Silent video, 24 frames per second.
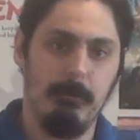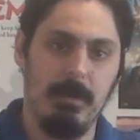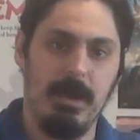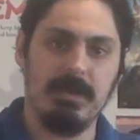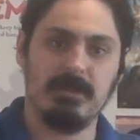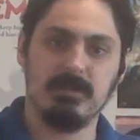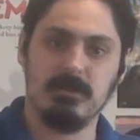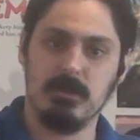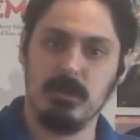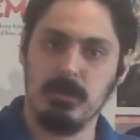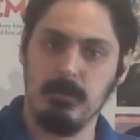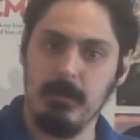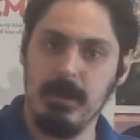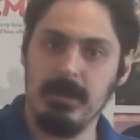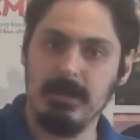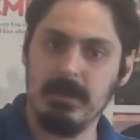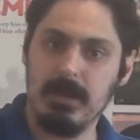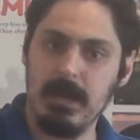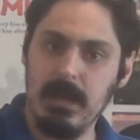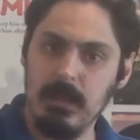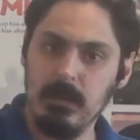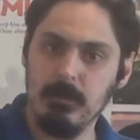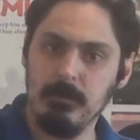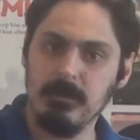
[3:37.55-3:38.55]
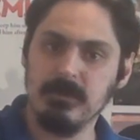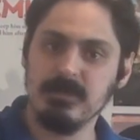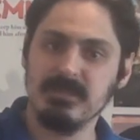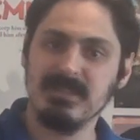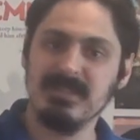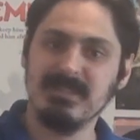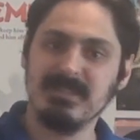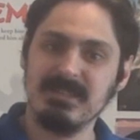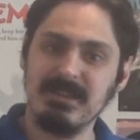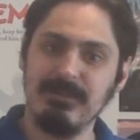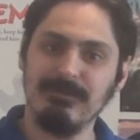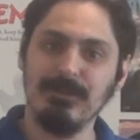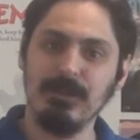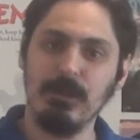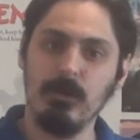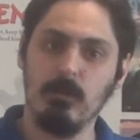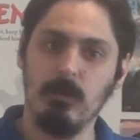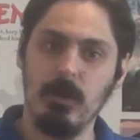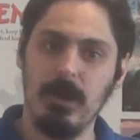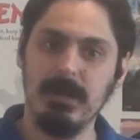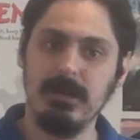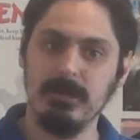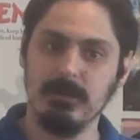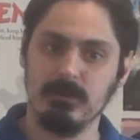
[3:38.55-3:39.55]
Back to thematic elements, it's definitely
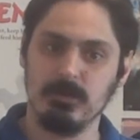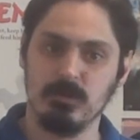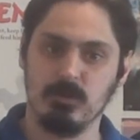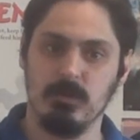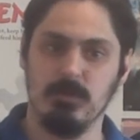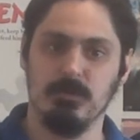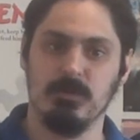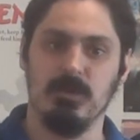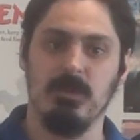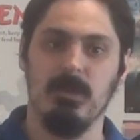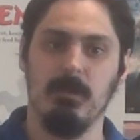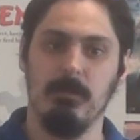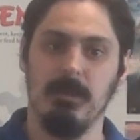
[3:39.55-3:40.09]
a rating description